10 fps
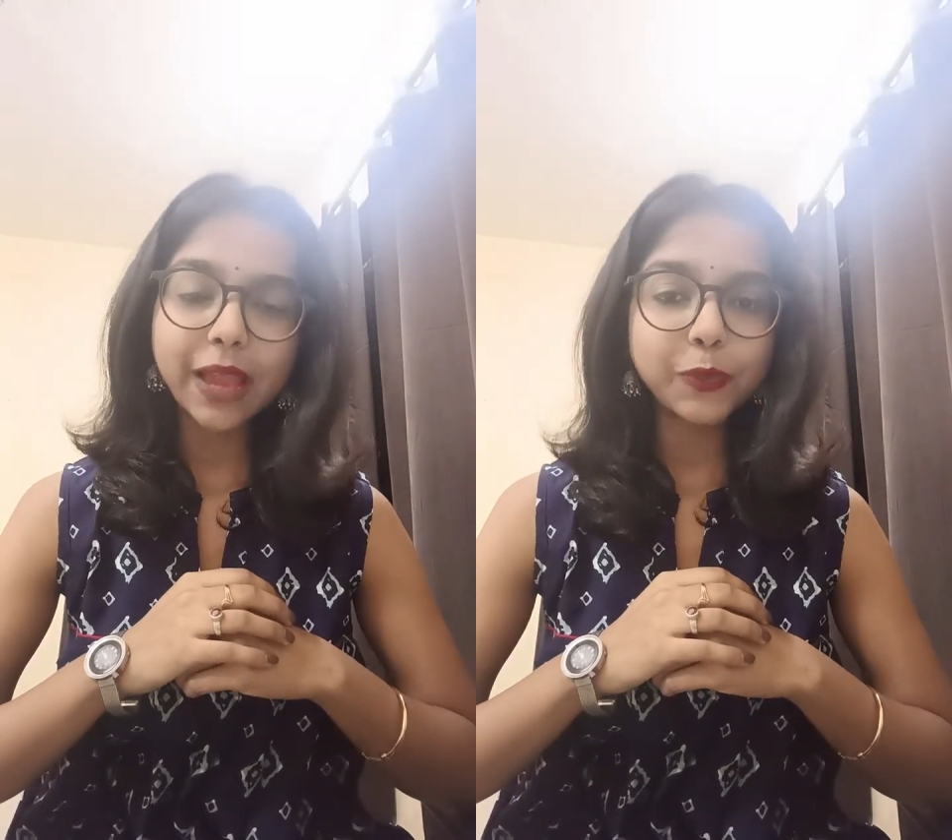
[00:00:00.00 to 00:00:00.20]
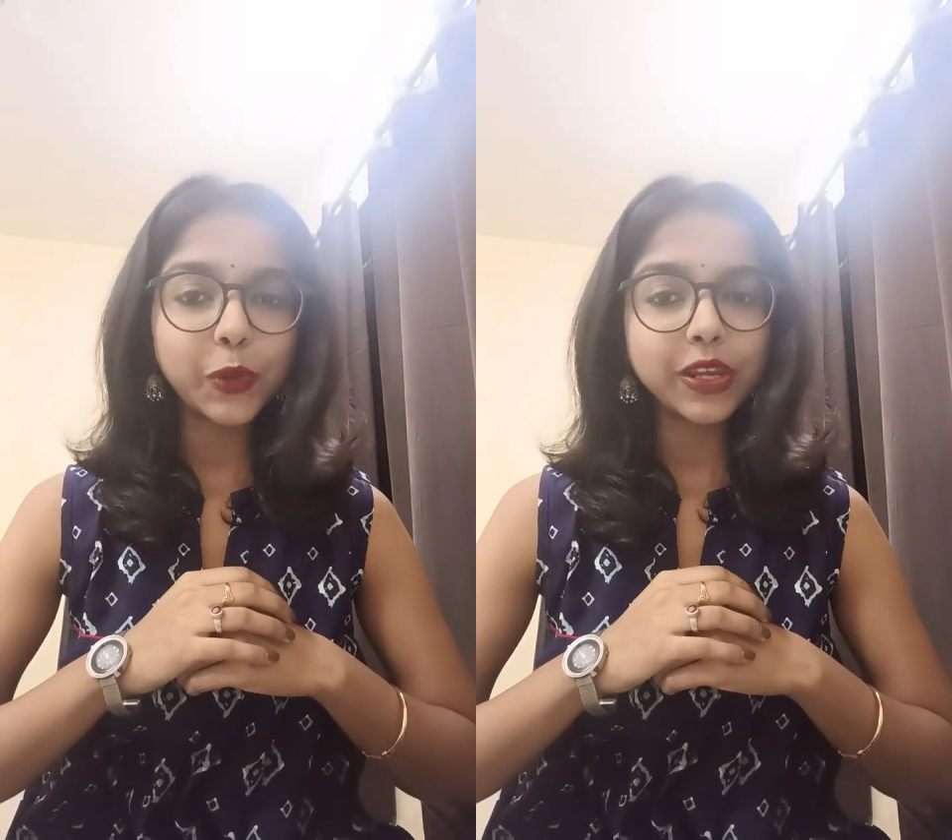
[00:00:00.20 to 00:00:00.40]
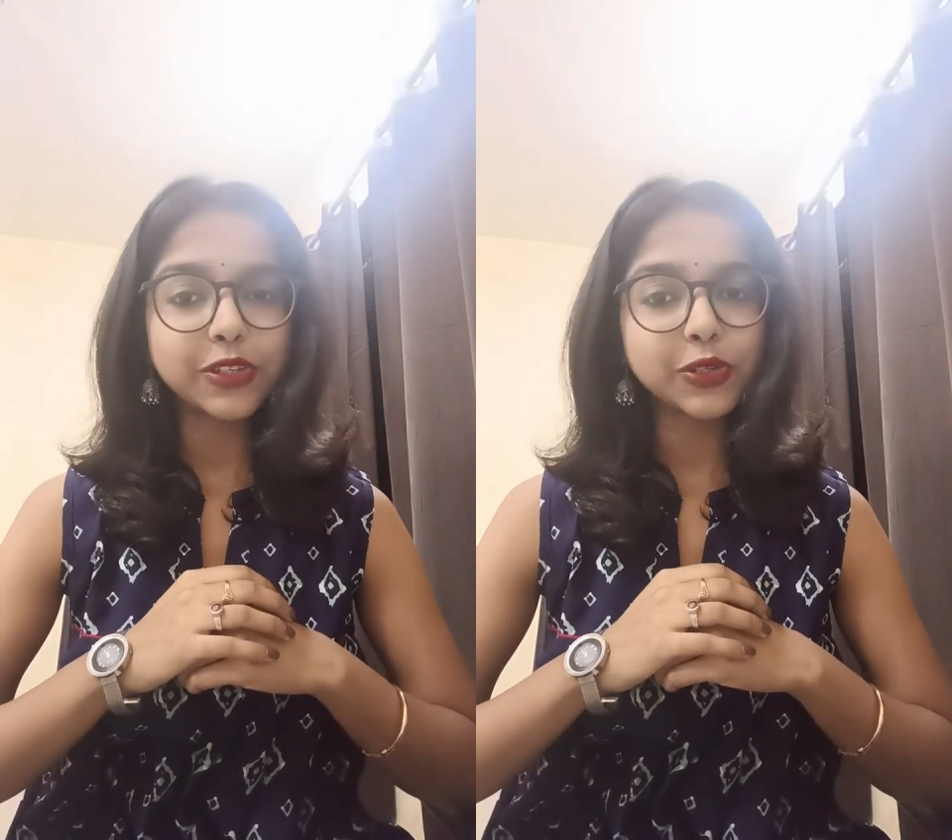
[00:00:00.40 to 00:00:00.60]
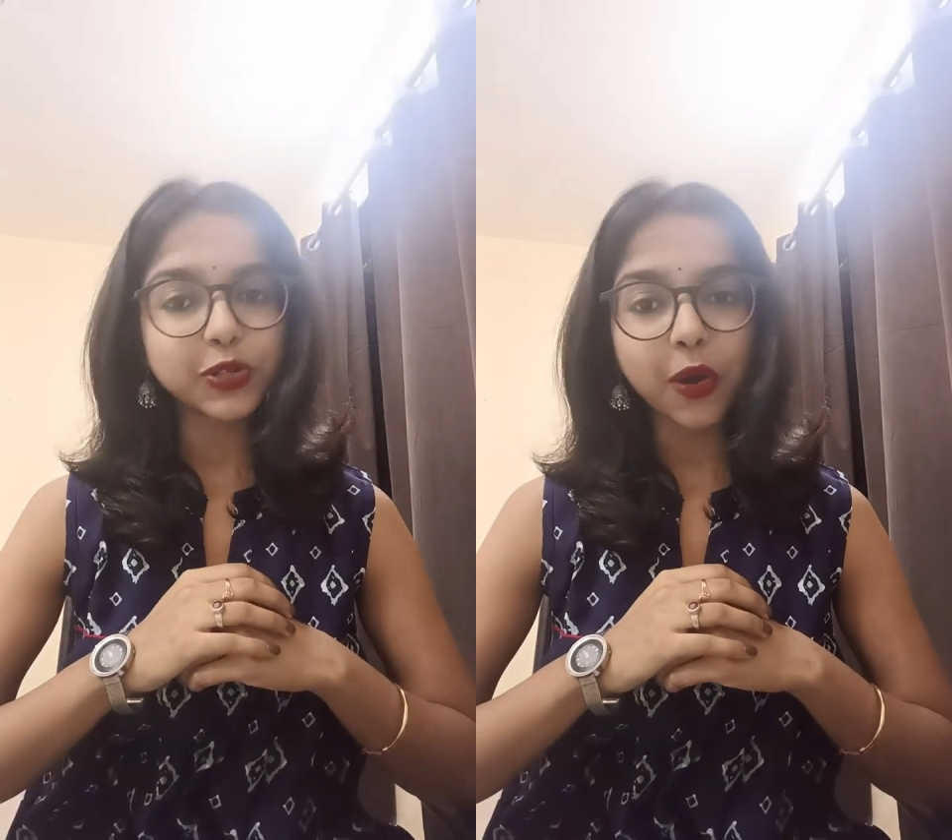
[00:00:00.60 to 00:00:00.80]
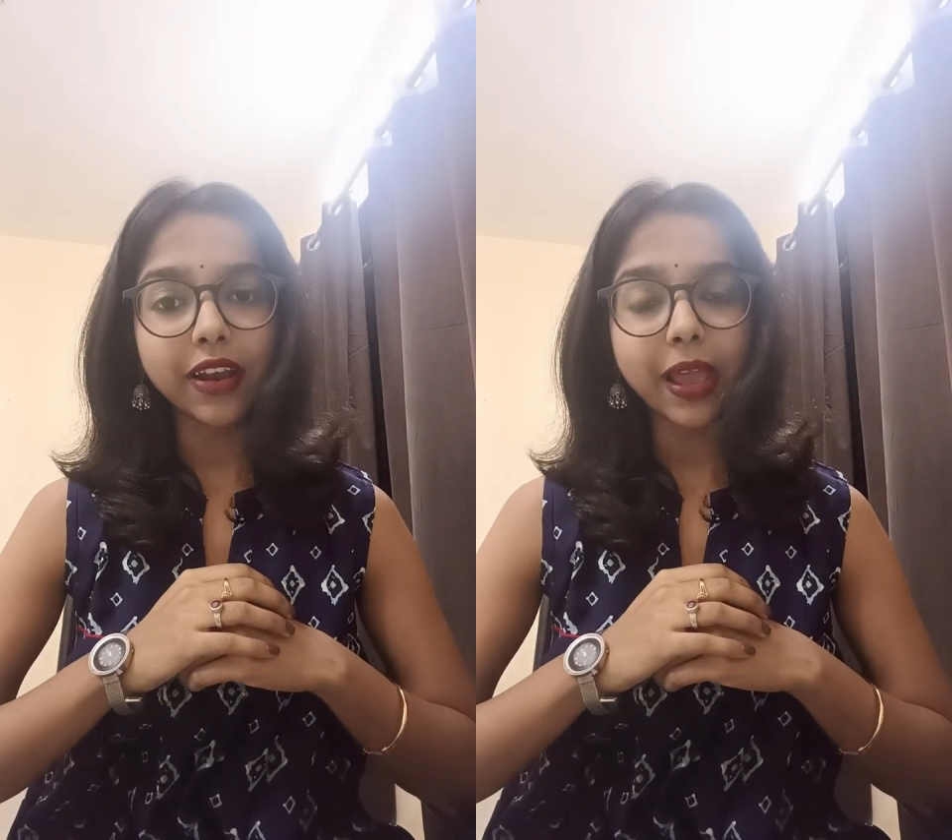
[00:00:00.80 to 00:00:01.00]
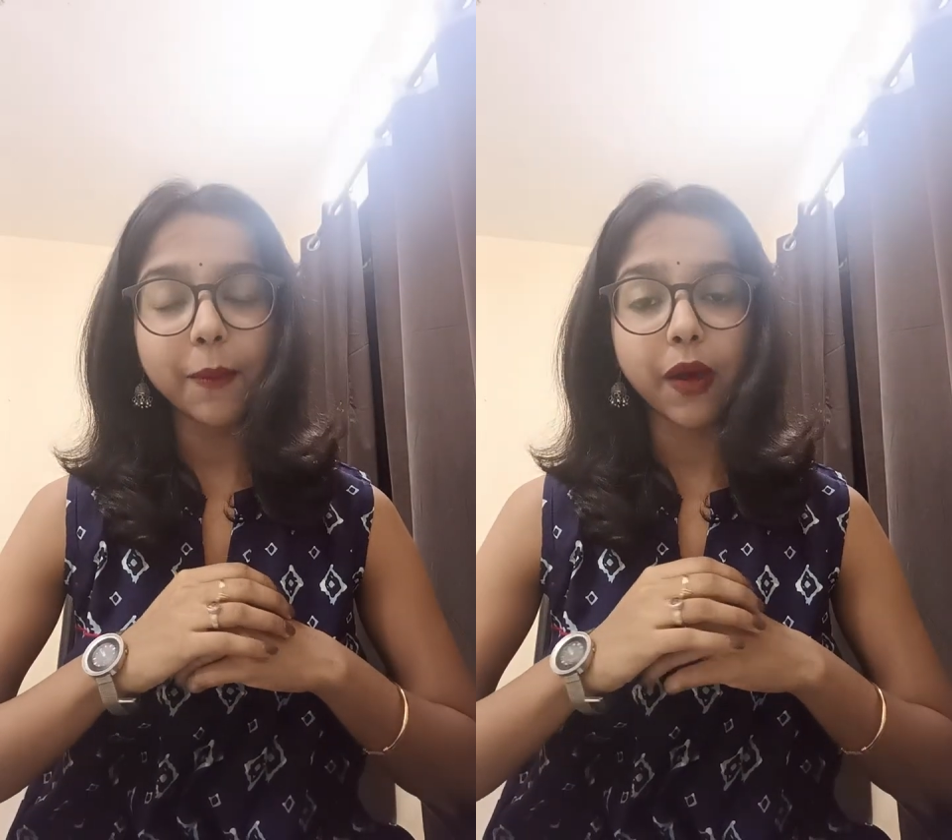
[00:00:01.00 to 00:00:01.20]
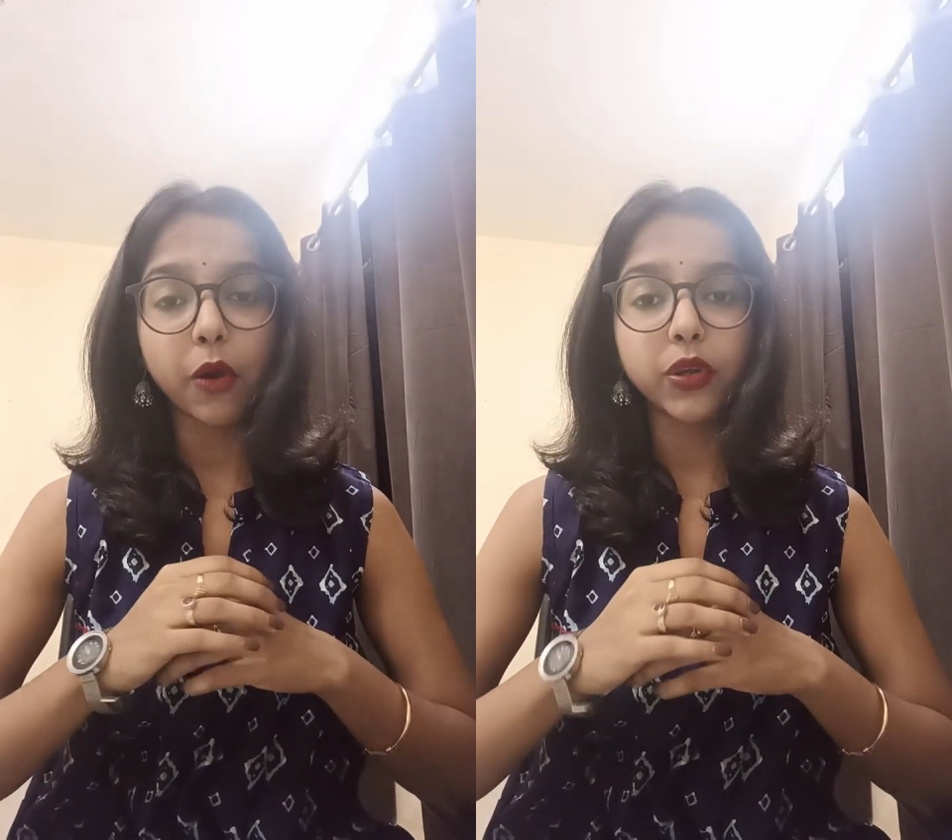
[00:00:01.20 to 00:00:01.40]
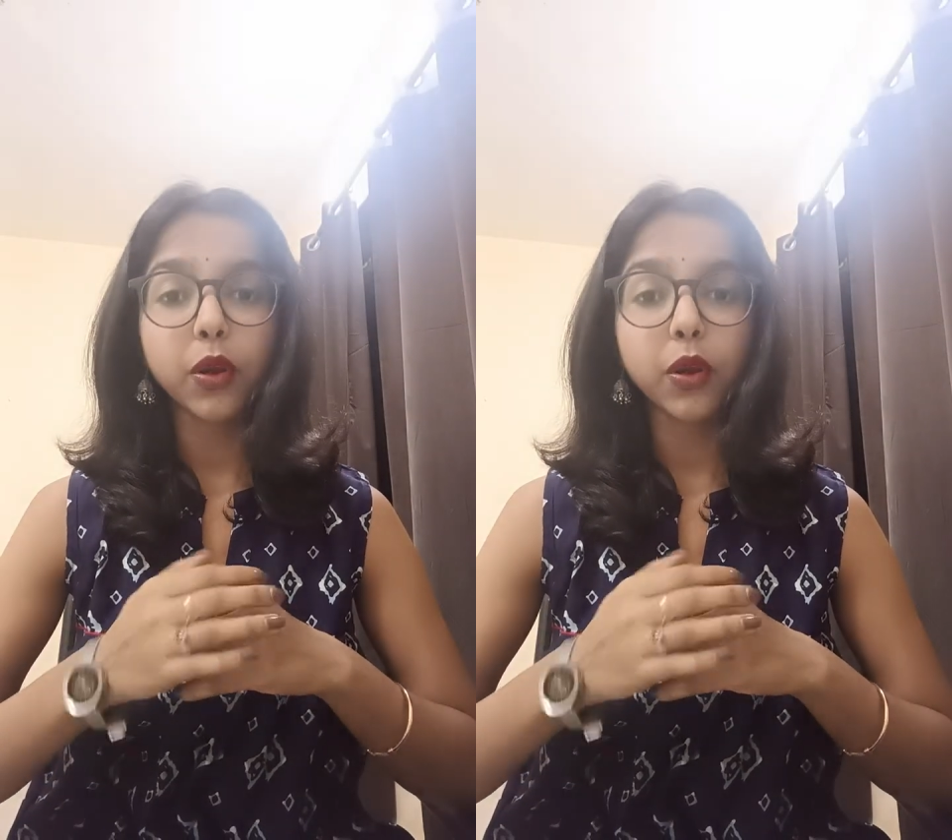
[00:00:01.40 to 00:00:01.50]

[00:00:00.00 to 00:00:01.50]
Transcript: am going to talk about